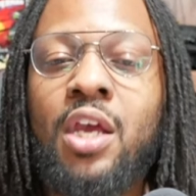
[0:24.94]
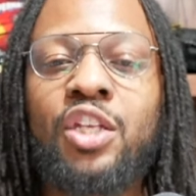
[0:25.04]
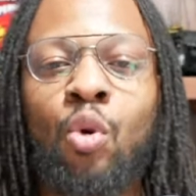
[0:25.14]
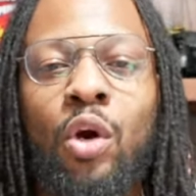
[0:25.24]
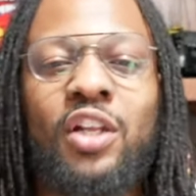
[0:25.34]

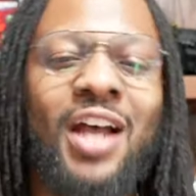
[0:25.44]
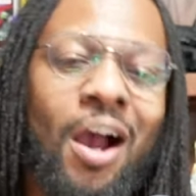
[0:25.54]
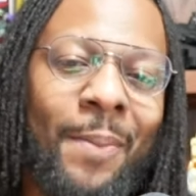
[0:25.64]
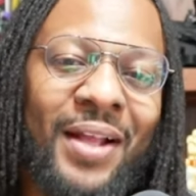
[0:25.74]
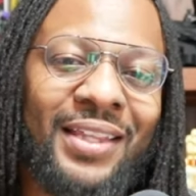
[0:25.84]
So we're going to talk
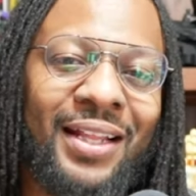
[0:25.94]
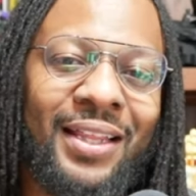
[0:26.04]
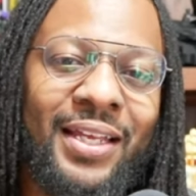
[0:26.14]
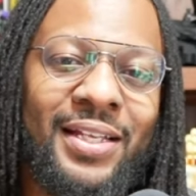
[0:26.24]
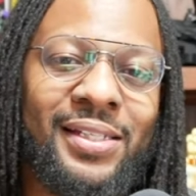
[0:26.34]
about that
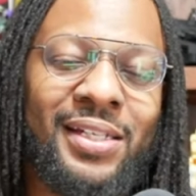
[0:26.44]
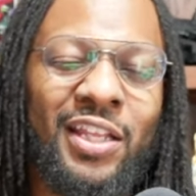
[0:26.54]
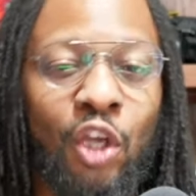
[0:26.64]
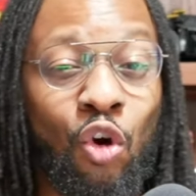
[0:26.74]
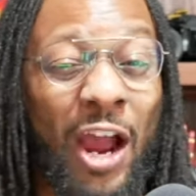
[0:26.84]
list,
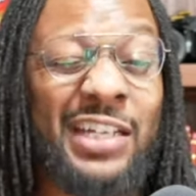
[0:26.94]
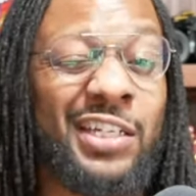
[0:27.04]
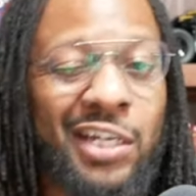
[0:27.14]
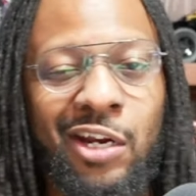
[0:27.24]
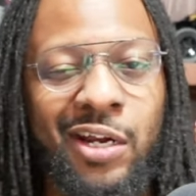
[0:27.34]
the
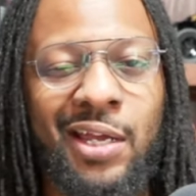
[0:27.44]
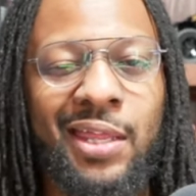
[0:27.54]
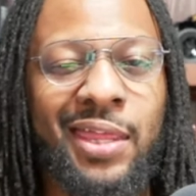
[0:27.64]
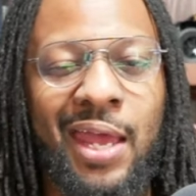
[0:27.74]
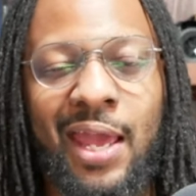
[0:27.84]
criteria
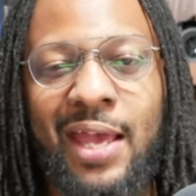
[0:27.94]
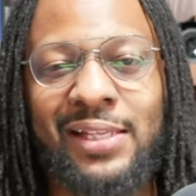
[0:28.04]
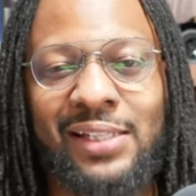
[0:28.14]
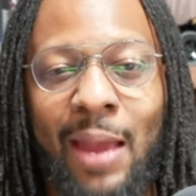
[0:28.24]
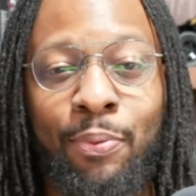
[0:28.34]
that
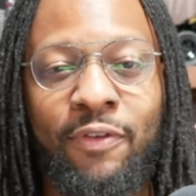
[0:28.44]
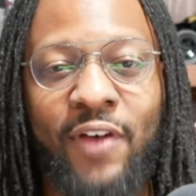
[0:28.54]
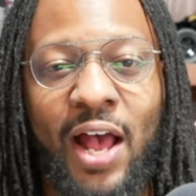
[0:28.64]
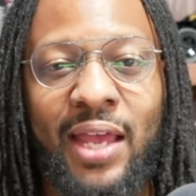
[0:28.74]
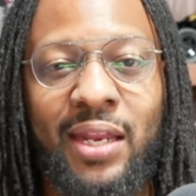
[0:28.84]
SI
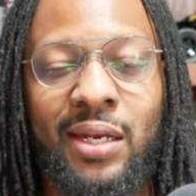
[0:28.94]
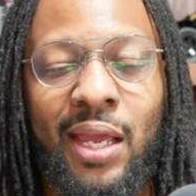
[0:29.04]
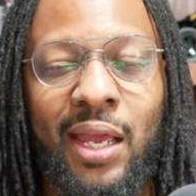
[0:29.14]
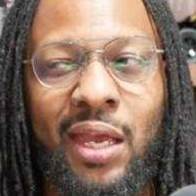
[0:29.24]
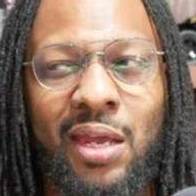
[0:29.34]
provided,
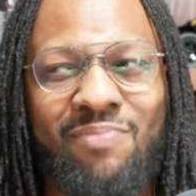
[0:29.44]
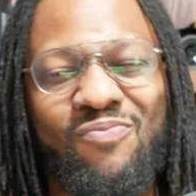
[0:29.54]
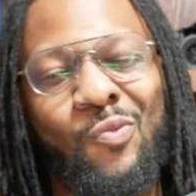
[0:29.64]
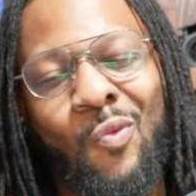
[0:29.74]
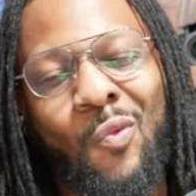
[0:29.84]
and
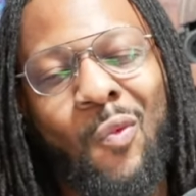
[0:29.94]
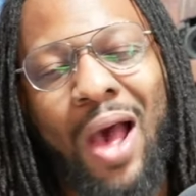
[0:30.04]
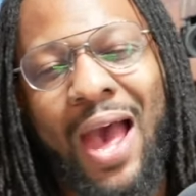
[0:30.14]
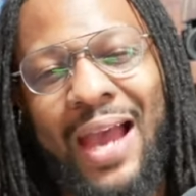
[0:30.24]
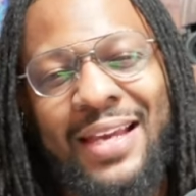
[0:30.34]

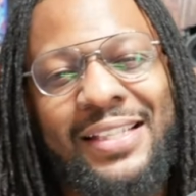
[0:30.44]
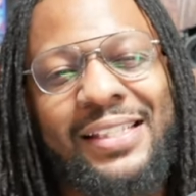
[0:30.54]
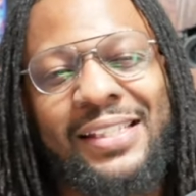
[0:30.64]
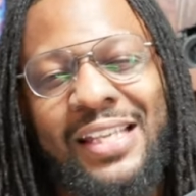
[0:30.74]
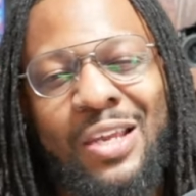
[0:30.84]
why I could
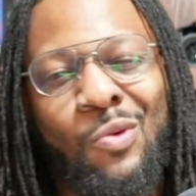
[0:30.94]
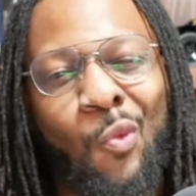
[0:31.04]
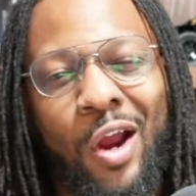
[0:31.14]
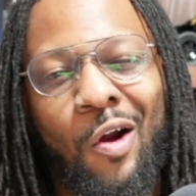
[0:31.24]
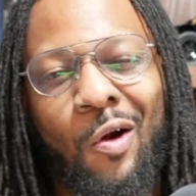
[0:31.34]
see
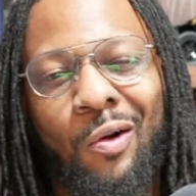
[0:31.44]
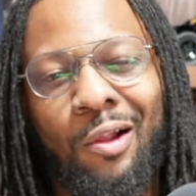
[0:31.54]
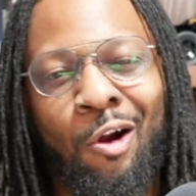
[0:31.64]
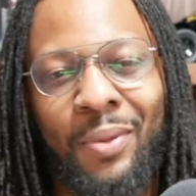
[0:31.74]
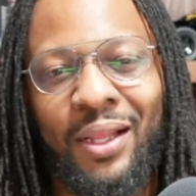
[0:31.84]
where
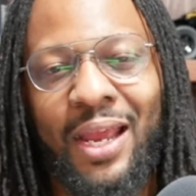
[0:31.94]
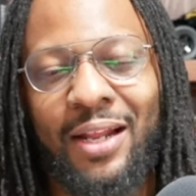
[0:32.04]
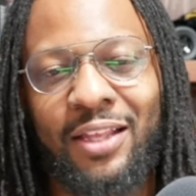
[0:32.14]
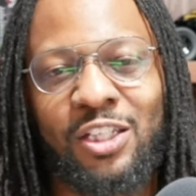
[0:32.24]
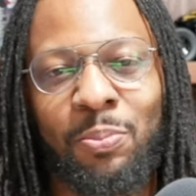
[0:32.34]
Oklahoma
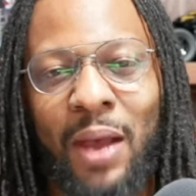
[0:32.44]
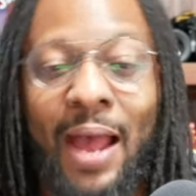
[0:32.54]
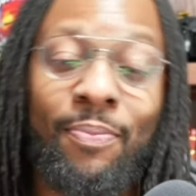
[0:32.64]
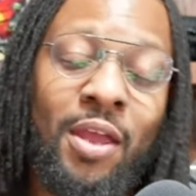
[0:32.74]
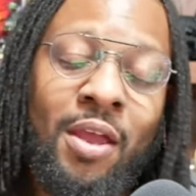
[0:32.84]
landed that
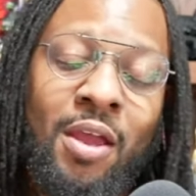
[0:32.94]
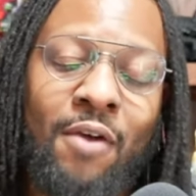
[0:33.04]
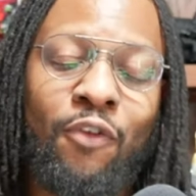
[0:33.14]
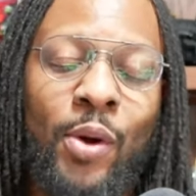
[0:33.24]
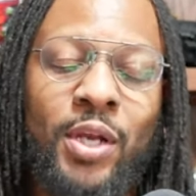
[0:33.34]
spot.
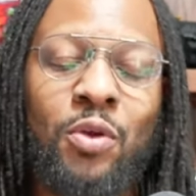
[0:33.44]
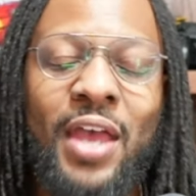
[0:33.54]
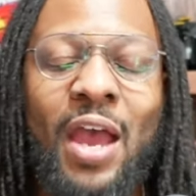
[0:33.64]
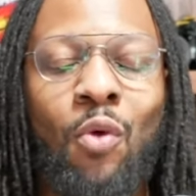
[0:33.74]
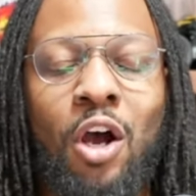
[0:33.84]
Before we do
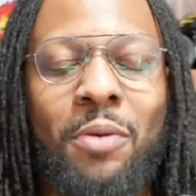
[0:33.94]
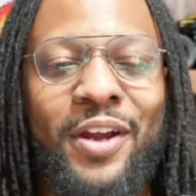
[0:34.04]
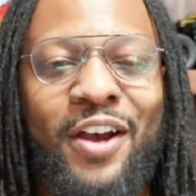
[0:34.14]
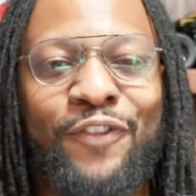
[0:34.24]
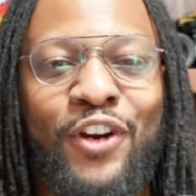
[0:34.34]
that, welcome
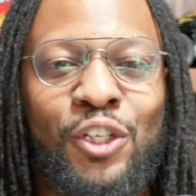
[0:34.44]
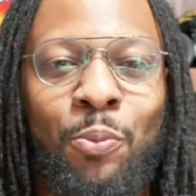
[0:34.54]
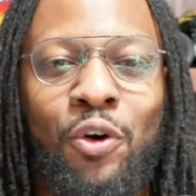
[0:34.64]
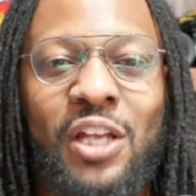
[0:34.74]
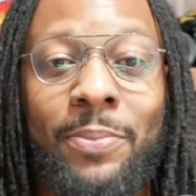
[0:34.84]
to Unfair
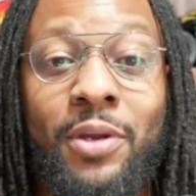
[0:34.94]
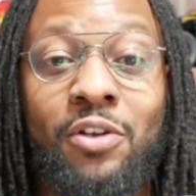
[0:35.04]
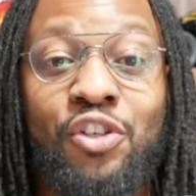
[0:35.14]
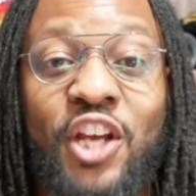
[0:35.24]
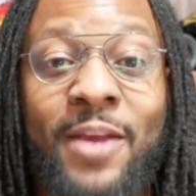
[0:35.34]
Sports. I'm your
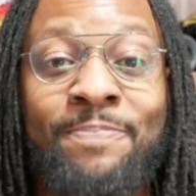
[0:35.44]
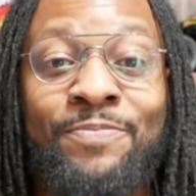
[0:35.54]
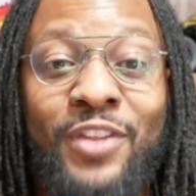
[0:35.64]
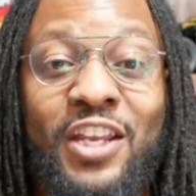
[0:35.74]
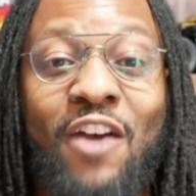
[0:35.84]
host, Jay.
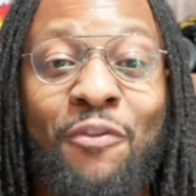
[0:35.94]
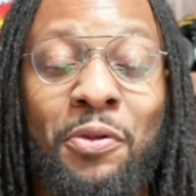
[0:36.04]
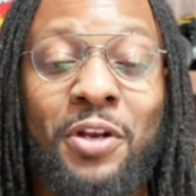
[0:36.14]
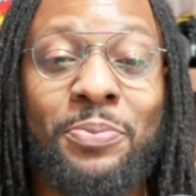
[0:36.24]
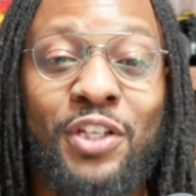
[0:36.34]
Thank y'all for
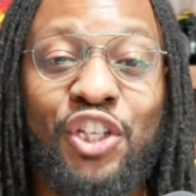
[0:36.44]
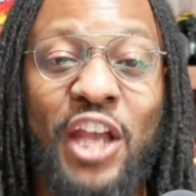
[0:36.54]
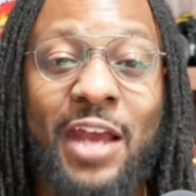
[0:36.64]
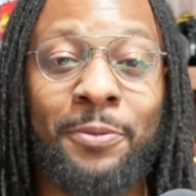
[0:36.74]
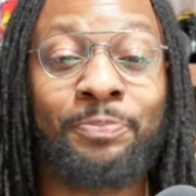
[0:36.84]
pulling up to the
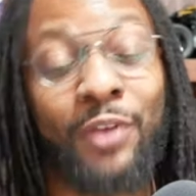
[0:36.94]
channel.